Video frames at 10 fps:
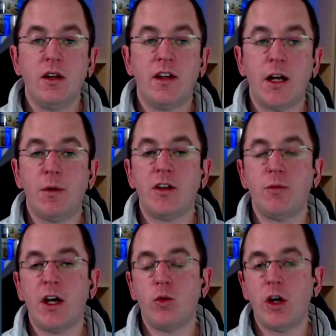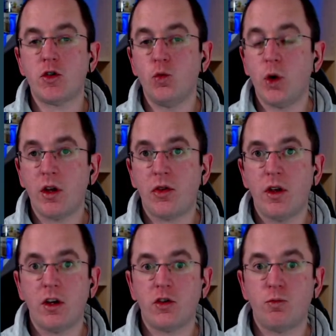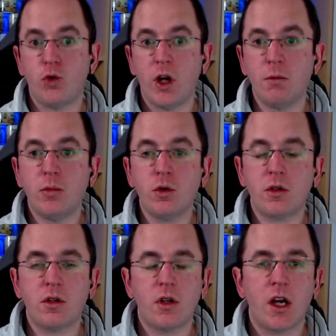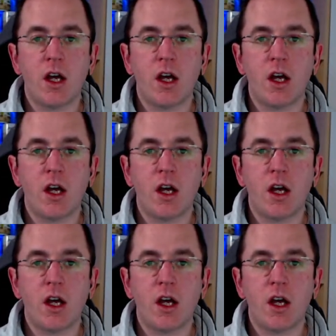database migration with Spring Boot.